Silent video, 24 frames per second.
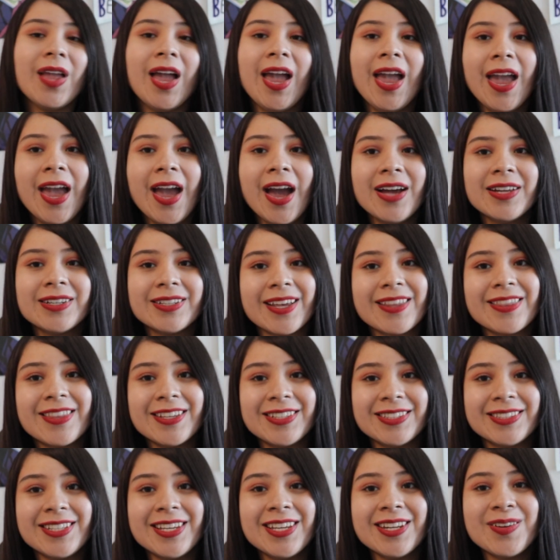And the
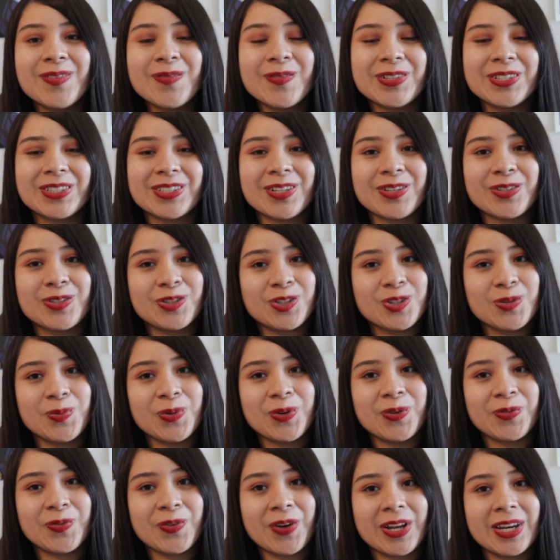scene was done
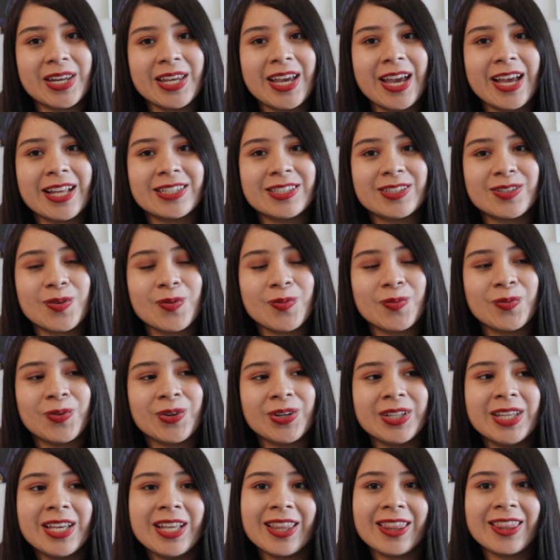super funny. It's
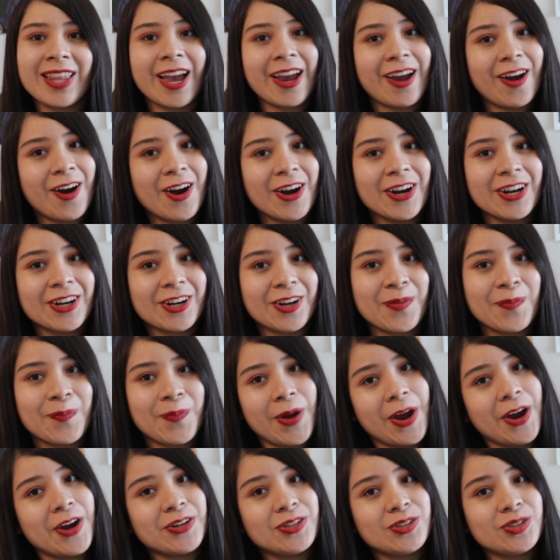really lighthearted
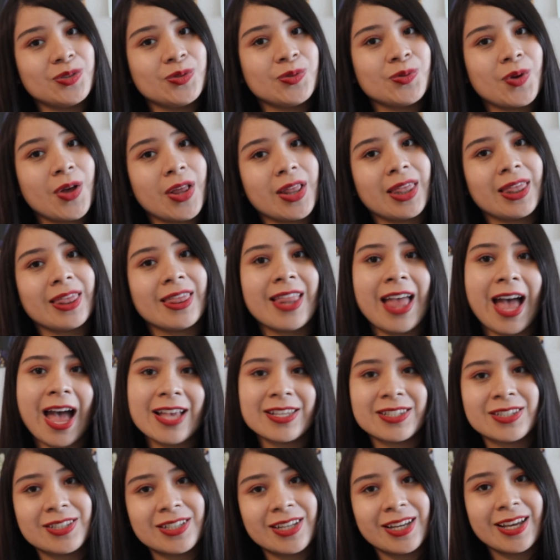compared to
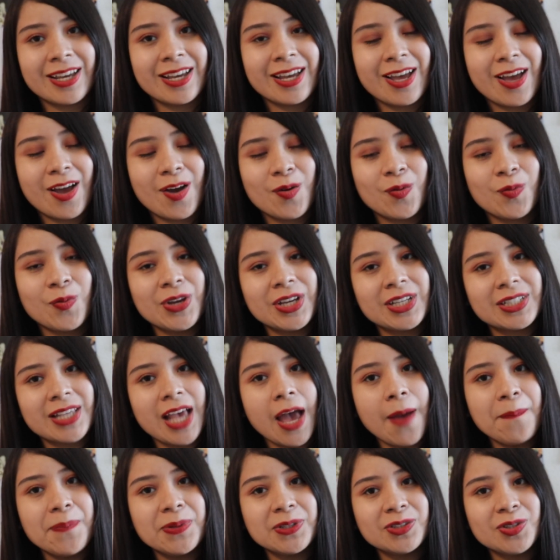last week's
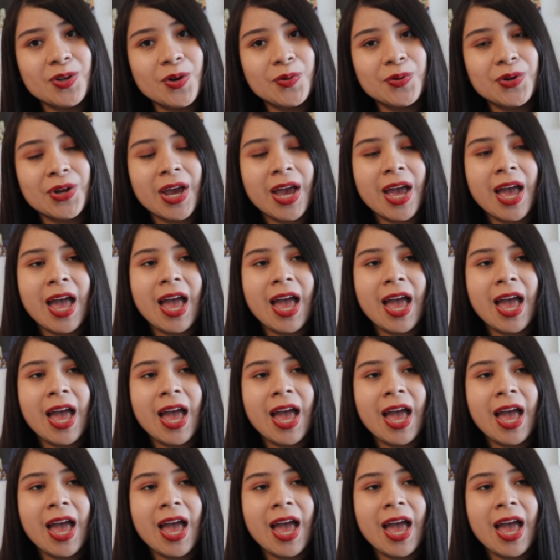episode.